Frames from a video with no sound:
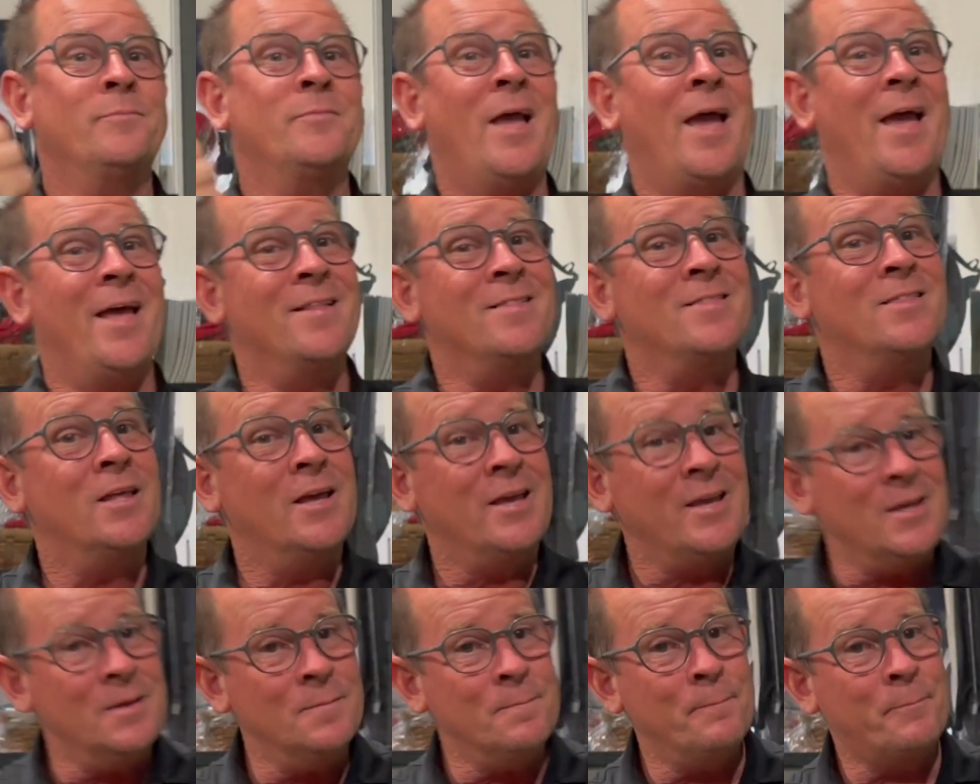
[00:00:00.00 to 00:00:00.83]
and
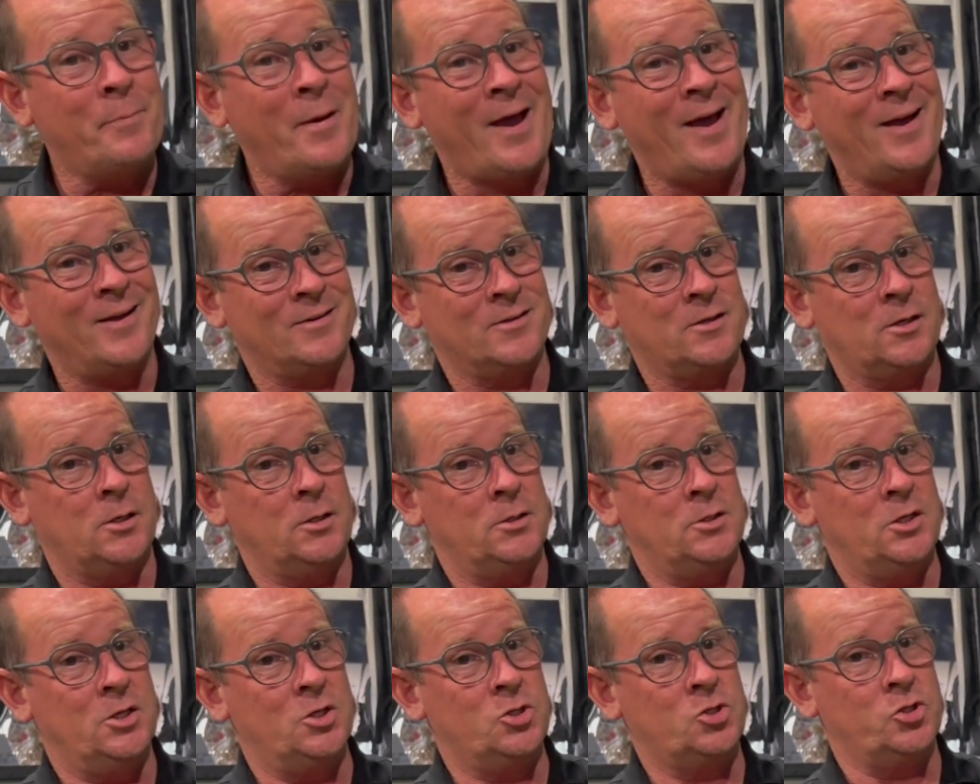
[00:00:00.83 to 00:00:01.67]
impact
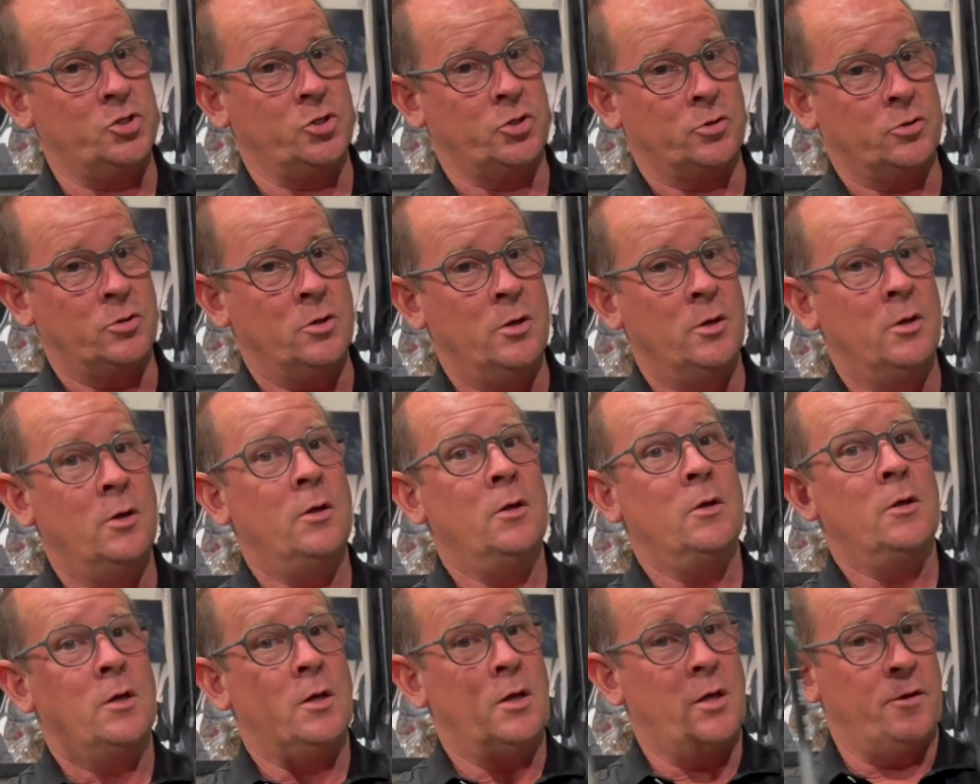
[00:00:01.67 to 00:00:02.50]
condition.
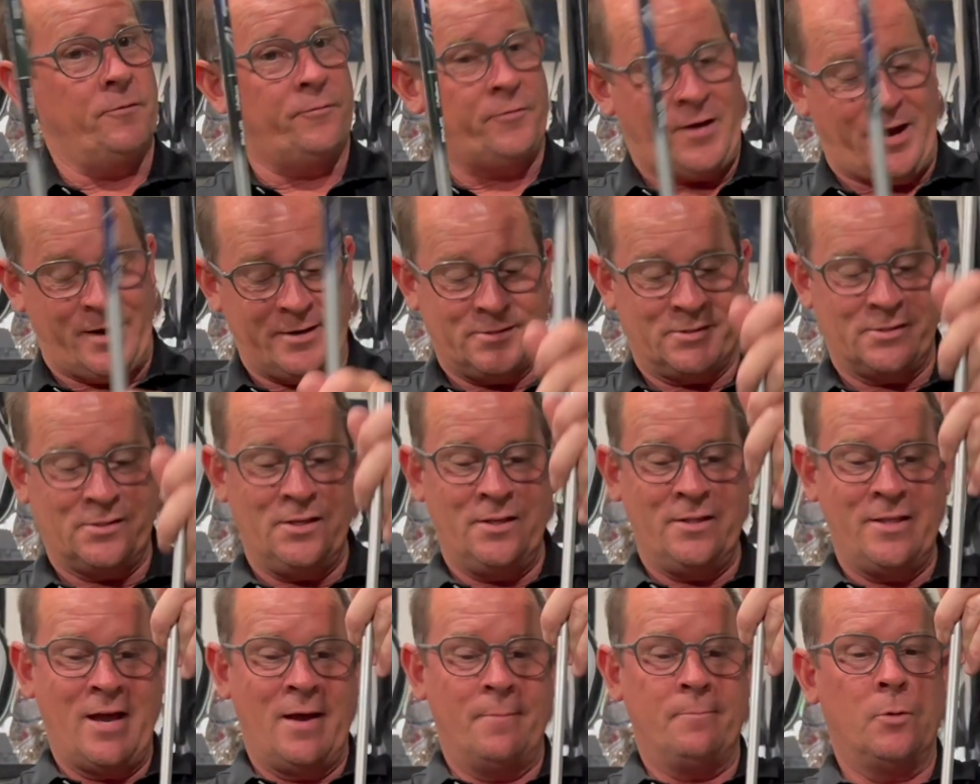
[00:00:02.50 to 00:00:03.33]
If I see
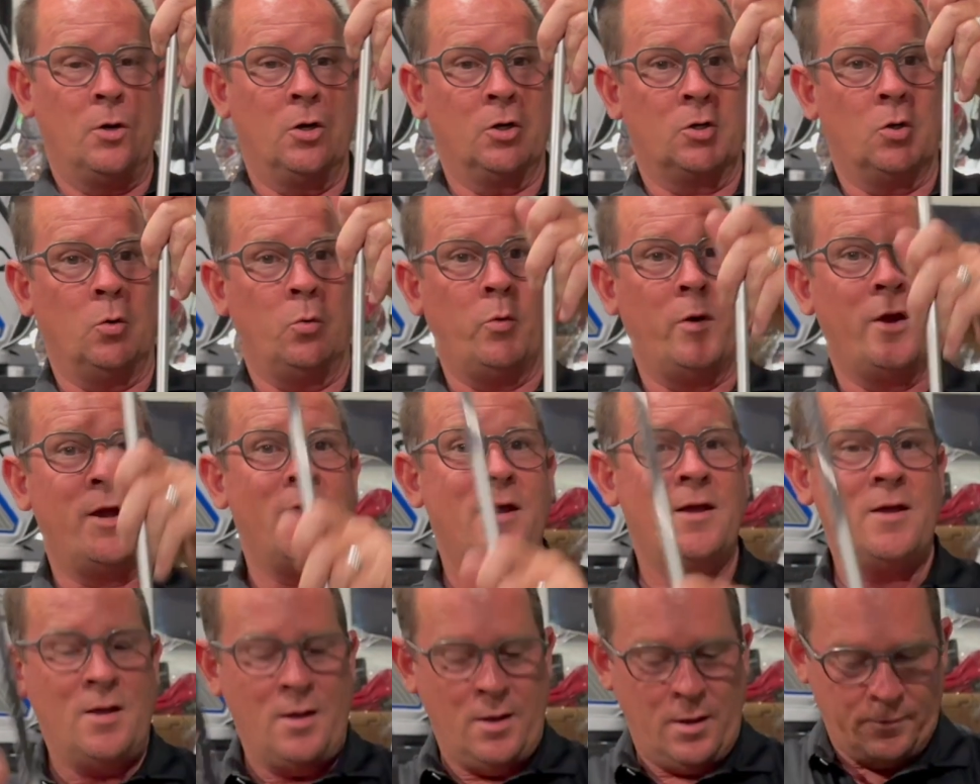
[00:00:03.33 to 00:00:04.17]
that mark
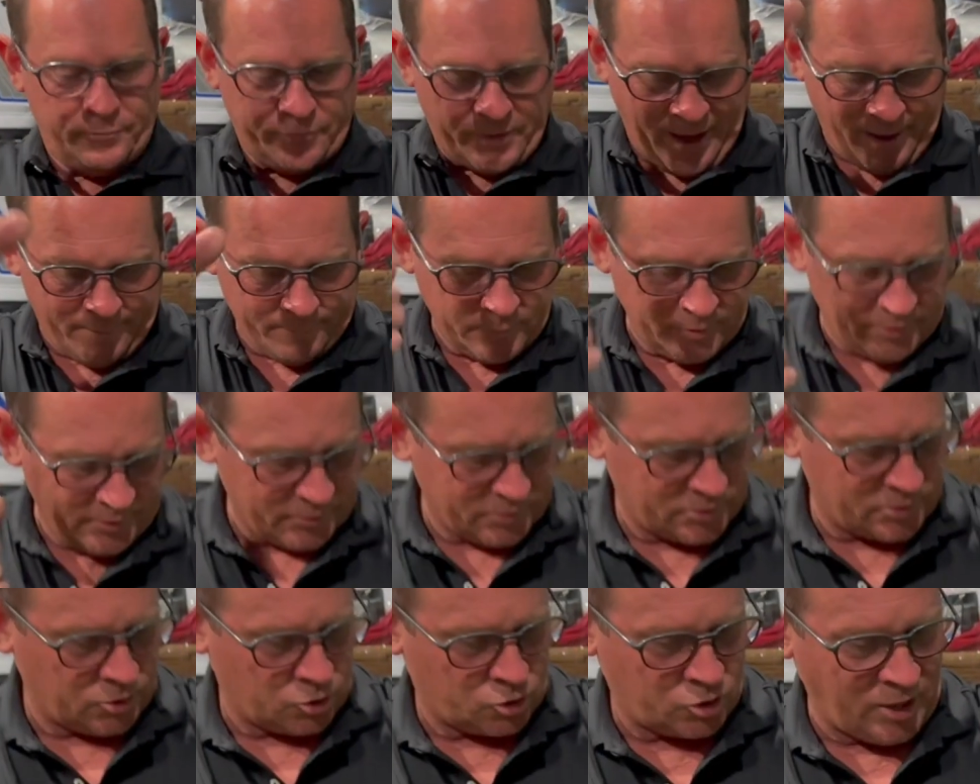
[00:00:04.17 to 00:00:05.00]
away, that means
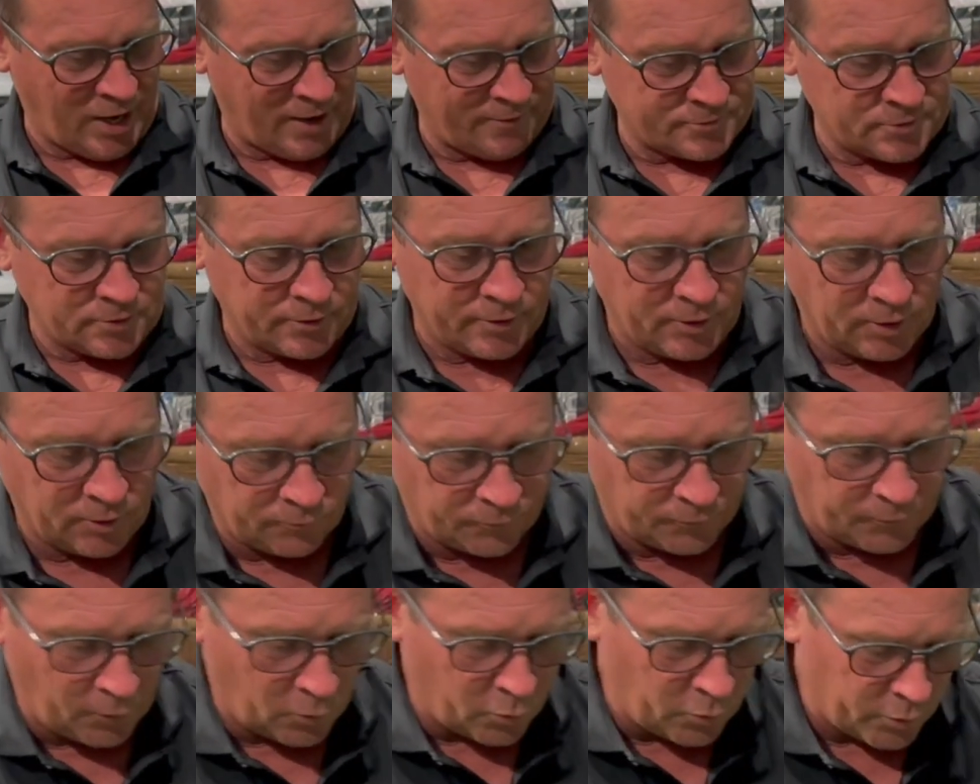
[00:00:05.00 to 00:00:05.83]
the shaft's leaning
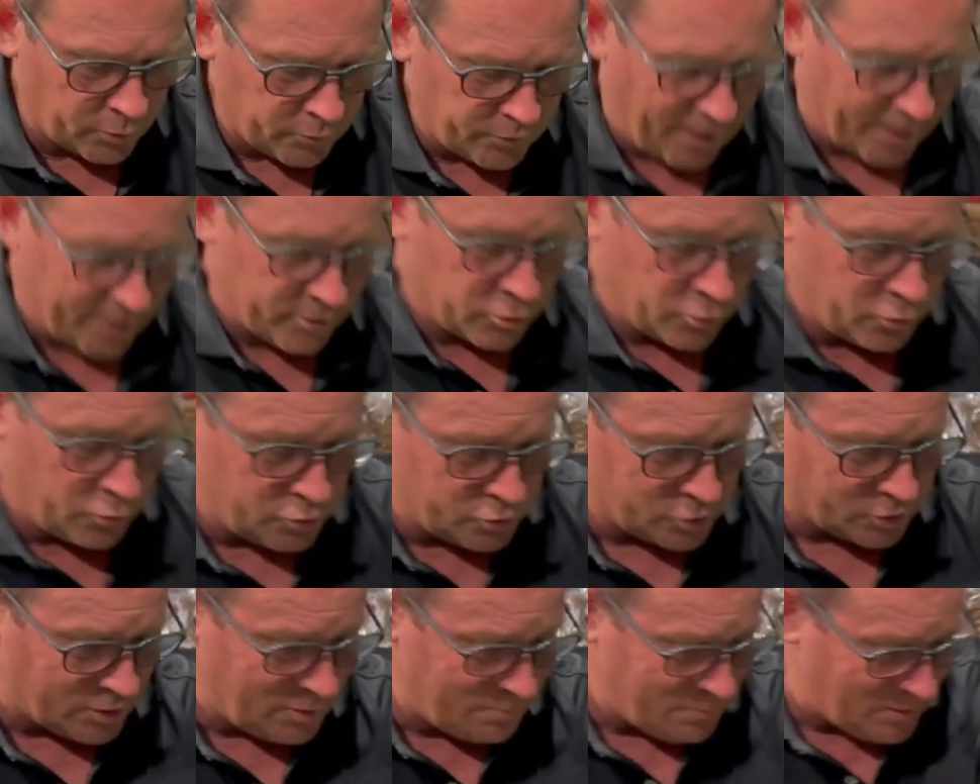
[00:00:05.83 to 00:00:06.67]
forward. That
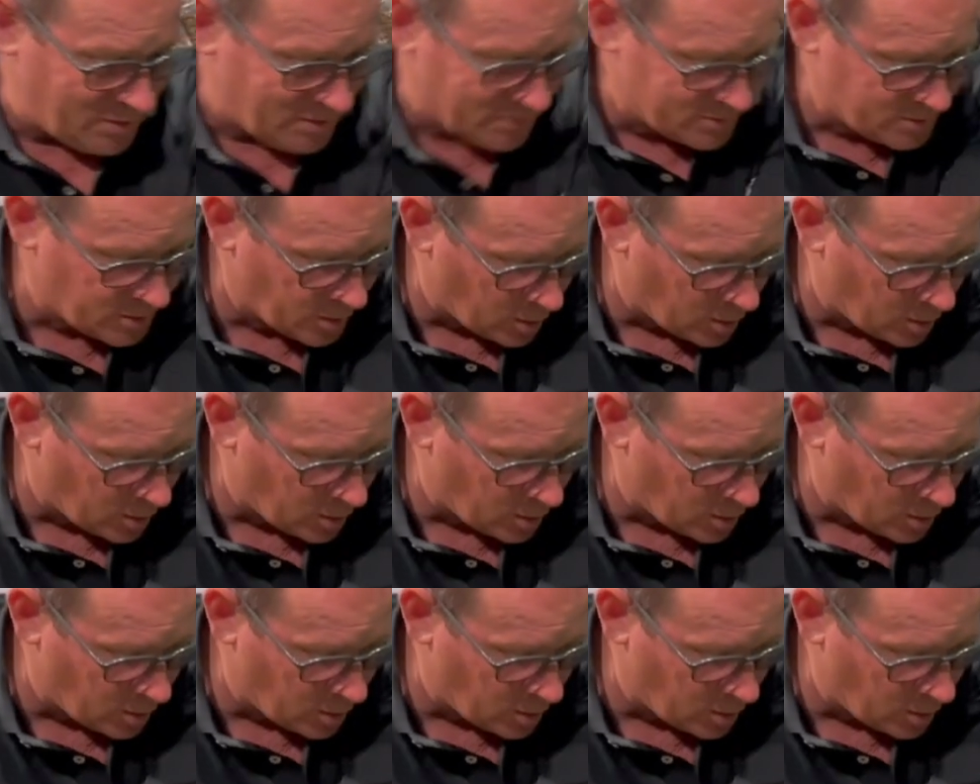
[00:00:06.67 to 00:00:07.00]
usually means the